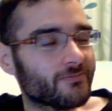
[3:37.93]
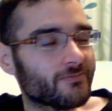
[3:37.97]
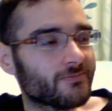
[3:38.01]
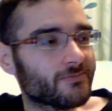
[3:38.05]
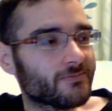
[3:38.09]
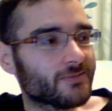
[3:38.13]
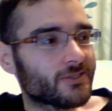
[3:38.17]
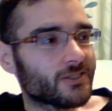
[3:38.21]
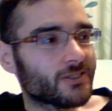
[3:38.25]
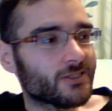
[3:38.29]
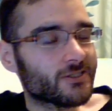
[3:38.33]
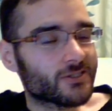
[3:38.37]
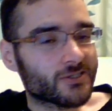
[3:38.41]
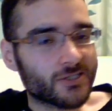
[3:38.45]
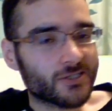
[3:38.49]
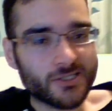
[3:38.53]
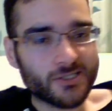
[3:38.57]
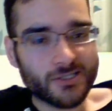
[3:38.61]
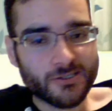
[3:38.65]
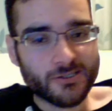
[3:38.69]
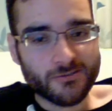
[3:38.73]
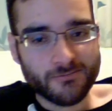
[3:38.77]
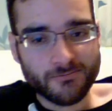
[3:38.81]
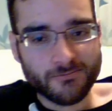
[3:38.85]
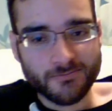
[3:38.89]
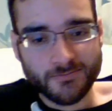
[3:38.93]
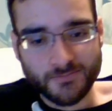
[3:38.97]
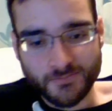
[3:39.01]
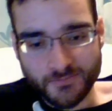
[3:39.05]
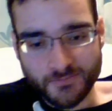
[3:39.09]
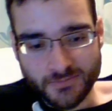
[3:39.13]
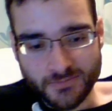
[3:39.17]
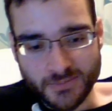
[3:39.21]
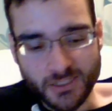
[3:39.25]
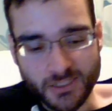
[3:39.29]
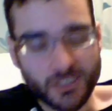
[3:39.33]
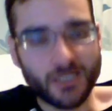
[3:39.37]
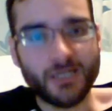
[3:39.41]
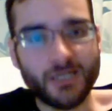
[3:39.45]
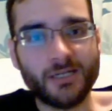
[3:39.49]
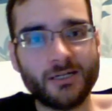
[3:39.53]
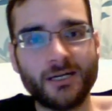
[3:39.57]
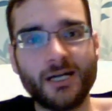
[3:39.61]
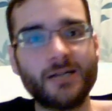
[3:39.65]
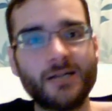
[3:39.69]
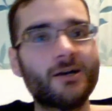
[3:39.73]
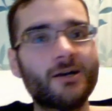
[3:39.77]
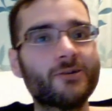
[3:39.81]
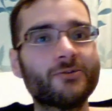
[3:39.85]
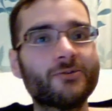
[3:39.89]
She's just...
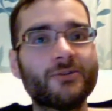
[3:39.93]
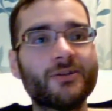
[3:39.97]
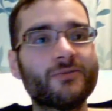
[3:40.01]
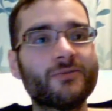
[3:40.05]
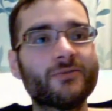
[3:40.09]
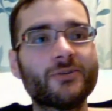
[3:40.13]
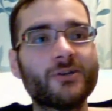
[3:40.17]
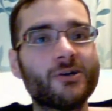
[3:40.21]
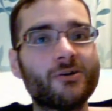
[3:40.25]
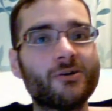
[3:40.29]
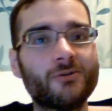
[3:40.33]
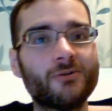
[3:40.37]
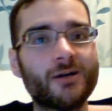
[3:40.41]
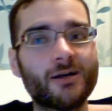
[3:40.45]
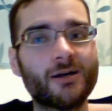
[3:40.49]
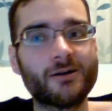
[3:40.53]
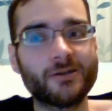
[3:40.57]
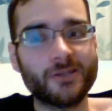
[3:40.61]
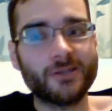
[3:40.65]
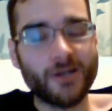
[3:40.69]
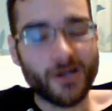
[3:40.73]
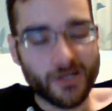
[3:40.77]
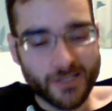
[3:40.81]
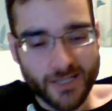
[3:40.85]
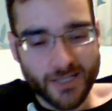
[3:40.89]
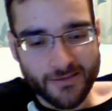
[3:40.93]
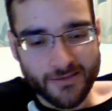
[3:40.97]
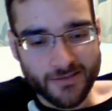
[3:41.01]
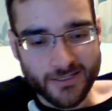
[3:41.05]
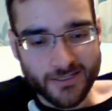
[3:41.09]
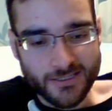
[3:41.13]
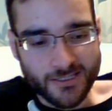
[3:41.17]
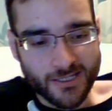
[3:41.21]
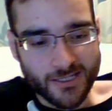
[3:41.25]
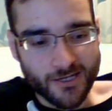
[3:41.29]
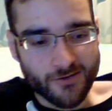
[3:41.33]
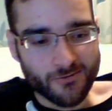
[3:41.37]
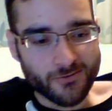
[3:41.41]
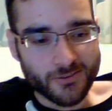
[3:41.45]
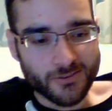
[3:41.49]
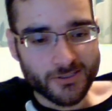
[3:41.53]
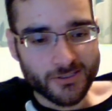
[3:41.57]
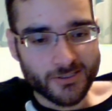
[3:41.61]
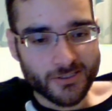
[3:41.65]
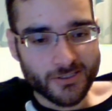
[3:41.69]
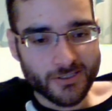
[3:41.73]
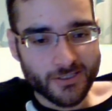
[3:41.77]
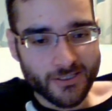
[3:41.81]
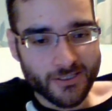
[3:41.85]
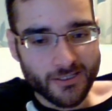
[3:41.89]
I don't even know. I'm gonna end this now
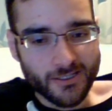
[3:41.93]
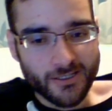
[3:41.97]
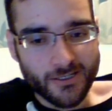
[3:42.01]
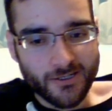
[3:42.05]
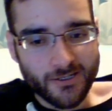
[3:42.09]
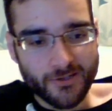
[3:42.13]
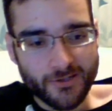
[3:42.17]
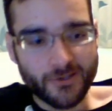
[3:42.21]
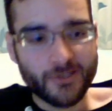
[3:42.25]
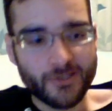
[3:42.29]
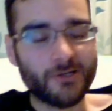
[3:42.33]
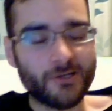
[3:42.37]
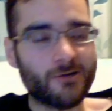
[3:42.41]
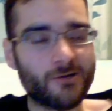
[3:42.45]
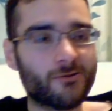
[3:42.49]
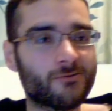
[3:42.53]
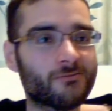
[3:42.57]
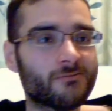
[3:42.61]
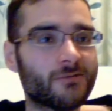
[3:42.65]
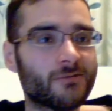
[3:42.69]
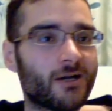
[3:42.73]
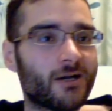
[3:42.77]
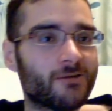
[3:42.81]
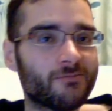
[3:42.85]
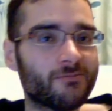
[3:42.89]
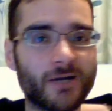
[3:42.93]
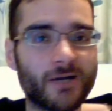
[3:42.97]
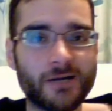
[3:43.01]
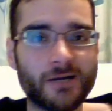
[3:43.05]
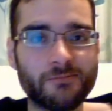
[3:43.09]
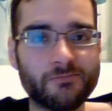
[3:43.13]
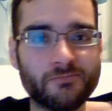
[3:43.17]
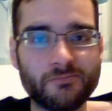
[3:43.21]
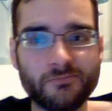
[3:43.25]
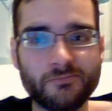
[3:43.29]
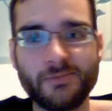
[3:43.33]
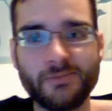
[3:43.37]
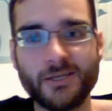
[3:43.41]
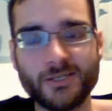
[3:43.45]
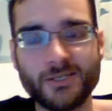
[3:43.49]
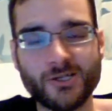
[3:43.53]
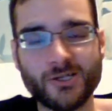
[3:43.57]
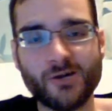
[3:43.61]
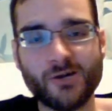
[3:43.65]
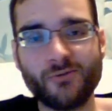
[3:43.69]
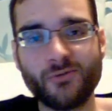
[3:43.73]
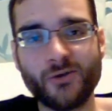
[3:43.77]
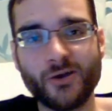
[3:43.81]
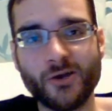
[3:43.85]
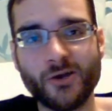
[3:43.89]
because, I'm pissed
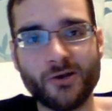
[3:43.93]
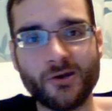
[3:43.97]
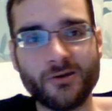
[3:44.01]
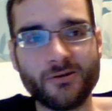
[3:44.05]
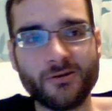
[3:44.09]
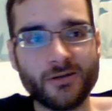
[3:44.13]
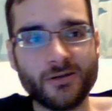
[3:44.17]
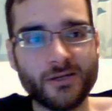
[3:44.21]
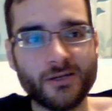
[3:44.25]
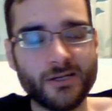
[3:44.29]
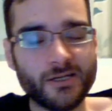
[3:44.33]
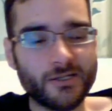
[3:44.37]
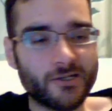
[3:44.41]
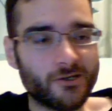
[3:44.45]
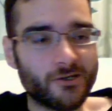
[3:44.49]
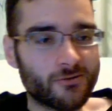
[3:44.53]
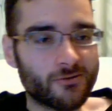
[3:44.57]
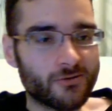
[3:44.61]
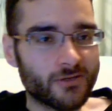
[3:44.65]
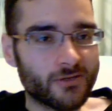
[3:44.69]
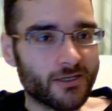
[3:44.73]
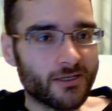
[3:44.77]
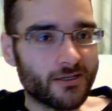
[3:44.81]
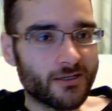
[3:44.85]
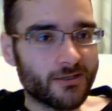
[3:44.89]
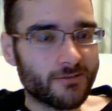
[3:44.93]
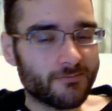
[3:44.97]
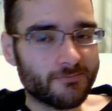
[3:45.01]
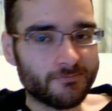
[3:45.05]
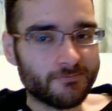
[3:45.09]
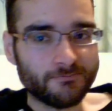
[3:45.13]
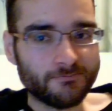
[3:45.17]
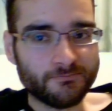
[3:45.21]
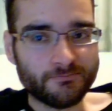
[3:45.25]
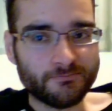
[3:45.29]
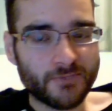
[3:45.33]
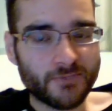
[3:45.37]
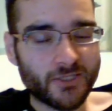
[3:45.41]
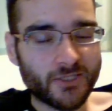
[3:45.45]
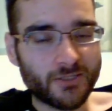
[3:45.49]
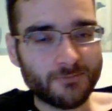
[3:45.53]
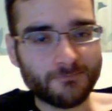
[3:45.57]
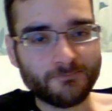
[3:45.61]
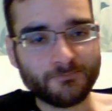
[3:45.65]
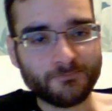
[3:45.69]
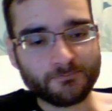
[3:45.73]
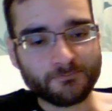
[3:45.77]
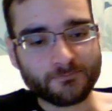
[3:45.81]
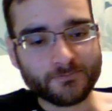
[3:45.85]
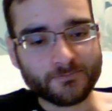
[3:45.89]
off at her, But,
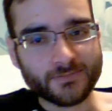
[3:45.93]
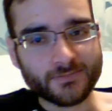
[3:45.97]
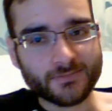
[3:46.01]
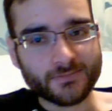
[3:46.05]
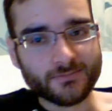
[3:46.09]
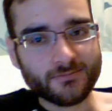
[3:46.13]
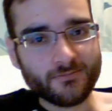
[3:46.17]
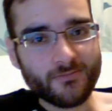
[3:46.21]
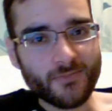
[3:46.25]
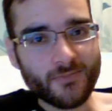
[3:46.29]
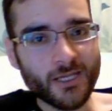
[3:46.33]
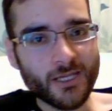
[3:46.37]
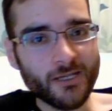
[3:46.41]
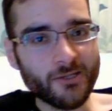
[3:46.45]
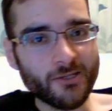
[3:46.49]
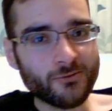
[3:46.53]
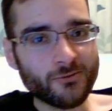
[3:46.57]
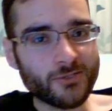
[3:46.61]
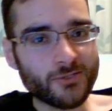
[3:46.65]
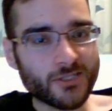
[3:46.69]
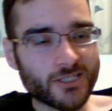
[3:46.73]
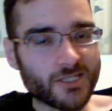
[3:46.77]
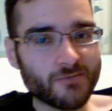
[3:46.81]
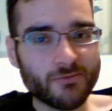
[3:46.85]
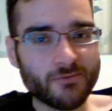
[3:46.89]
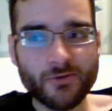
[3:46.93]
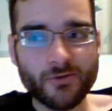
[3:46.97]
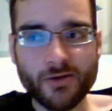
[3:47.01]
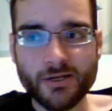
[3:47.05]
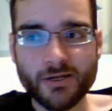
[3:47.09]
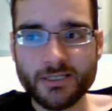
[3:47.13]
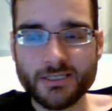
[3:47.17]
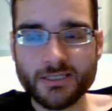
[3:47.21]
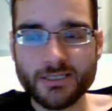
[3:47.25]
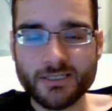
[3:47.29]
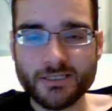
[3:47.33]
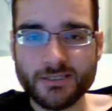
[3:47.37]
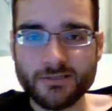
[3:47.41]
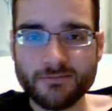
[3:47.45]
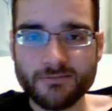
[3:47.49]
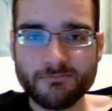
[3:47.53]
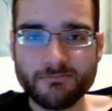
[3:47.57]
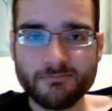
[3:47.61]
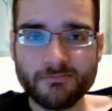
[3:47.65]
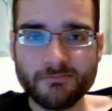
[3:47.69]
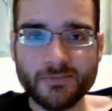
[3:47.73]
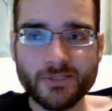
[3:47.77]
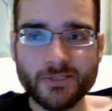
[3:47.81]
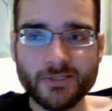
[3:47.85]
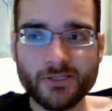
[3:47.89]
to summarise,
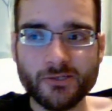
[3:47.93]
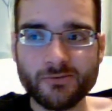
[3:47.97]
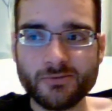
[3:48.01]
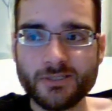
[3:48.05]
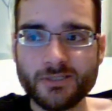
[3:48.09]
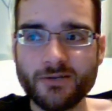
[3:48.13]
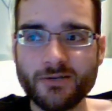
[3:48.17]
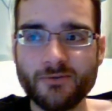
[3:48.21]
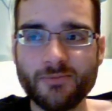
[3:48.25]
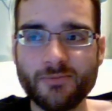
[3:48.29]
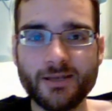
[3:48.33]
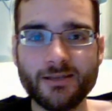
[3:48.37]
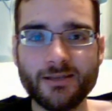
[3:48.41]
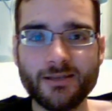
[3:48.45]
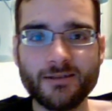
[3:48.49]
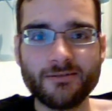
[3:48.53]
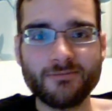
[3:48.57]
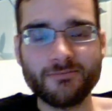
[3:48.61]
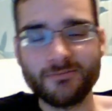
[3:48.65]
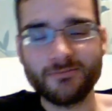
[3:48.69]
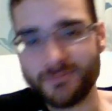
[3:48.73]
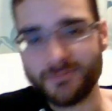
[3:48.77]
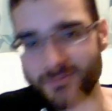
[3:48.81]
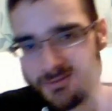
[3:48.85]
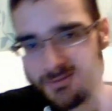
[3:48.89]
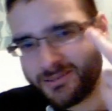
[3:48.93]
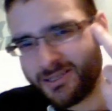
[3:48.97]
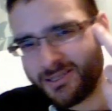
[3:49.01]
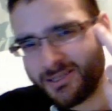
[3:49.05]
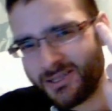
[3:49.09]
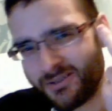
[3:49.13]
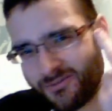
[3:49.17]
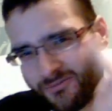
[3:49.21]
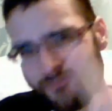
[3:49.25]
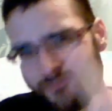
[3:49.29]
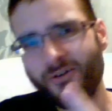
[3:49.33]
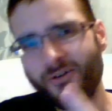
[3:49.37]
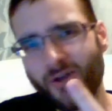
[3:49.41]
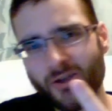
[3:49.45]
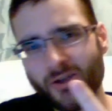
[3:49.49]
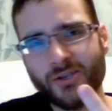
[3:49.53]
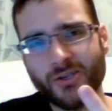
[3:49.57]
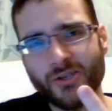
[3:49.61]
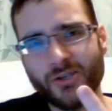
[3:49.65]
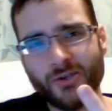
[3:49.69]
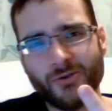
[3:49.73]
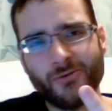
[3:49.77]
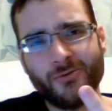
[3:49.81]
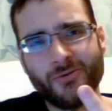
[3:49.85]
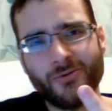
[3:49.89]
Sarah Palin, fuck
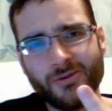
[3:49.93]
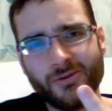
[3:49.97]
you.